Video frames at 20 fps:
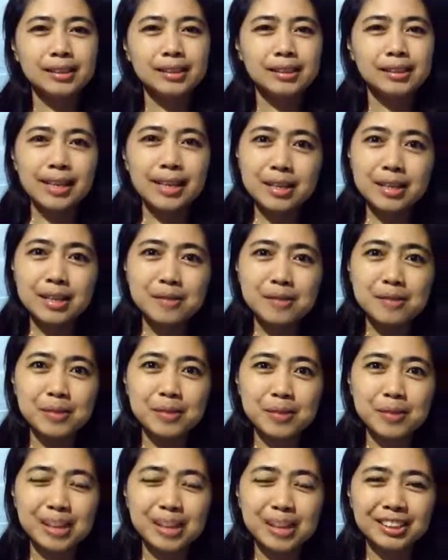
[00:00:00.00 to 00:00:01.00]
thank you
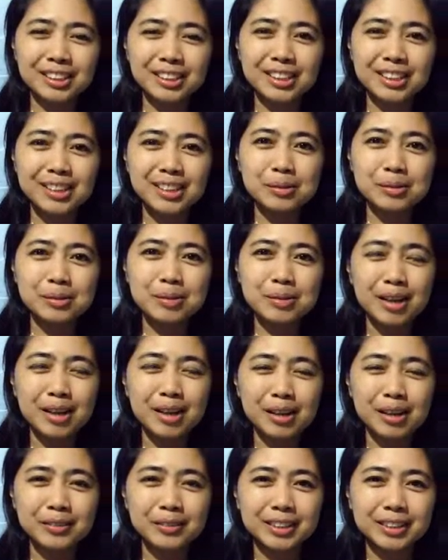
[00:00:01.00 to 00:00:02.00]
for watching. That would be
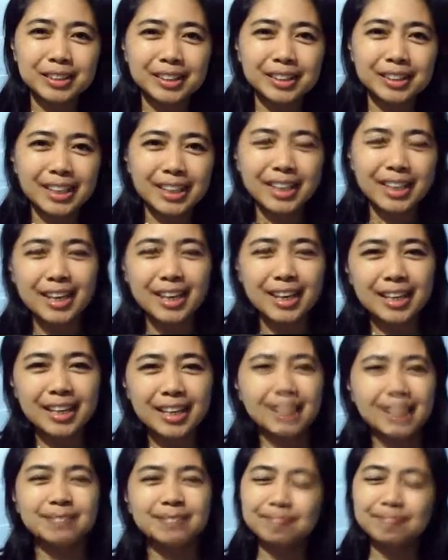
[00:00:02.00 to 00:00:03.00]
all for today.
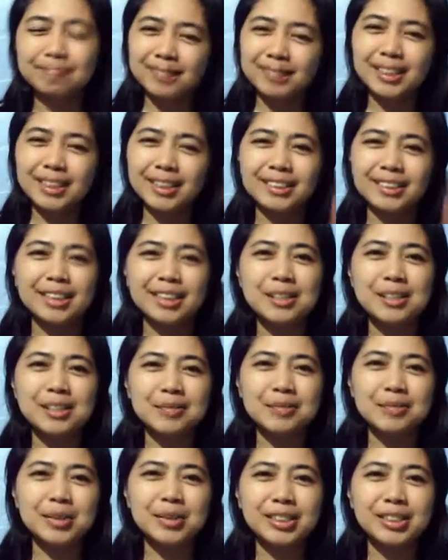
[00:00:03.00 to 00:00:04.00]
And yes, I hope
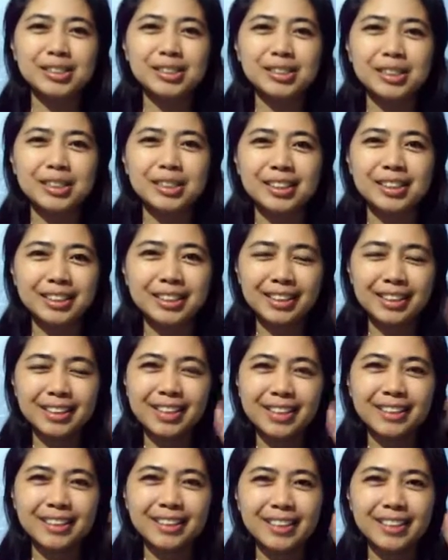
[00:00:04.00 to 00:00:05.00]
you enjoy
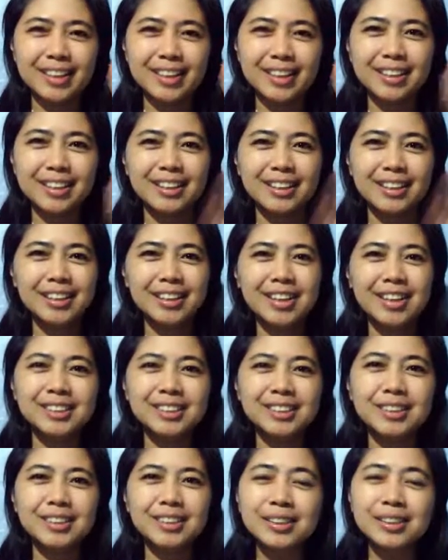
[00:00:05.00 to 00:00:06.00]
learning. Okay,
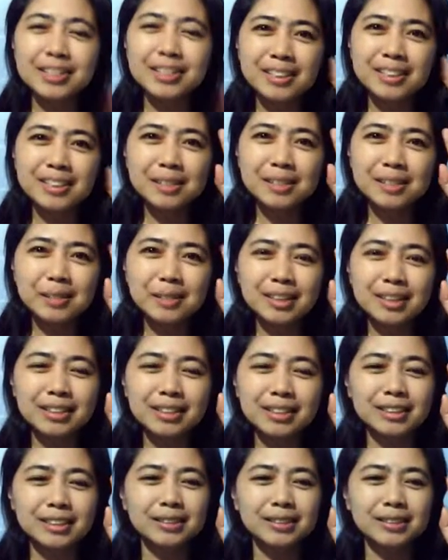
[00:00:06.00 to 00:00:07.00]
enjoy learning, my
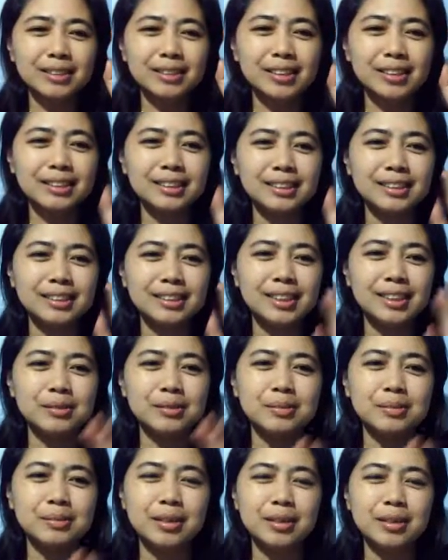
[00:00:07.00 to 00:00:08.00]
dear students. That
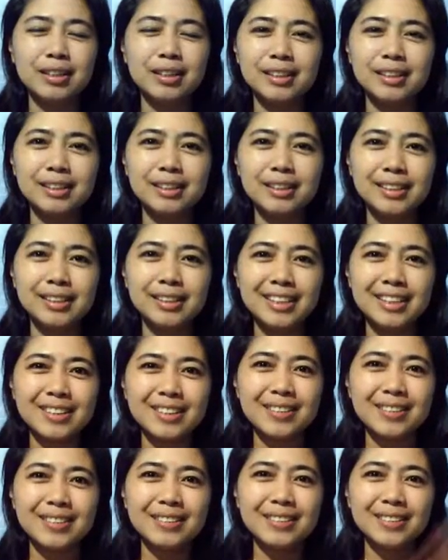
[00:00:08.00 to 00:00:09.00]
would be all. Thank
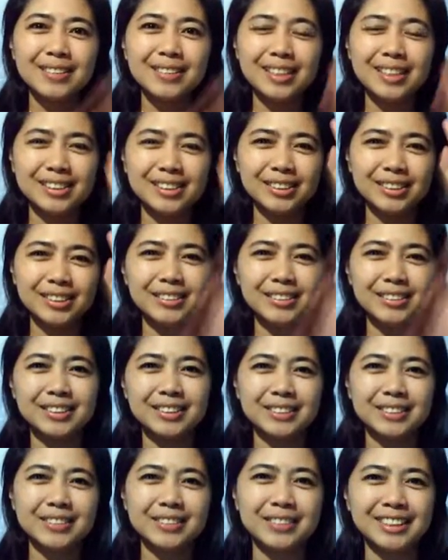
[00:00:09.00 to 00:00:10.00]
you. Enjoy the rest
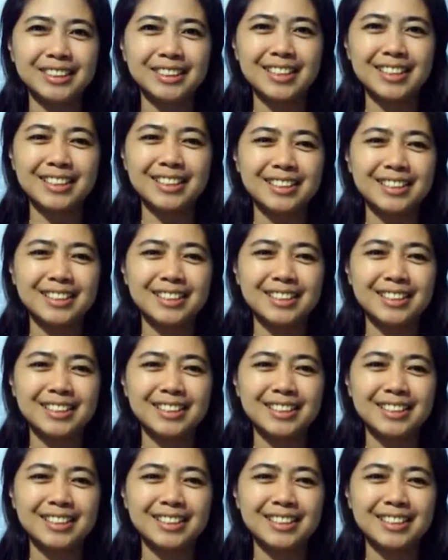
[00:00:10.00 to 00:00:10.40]
of your day.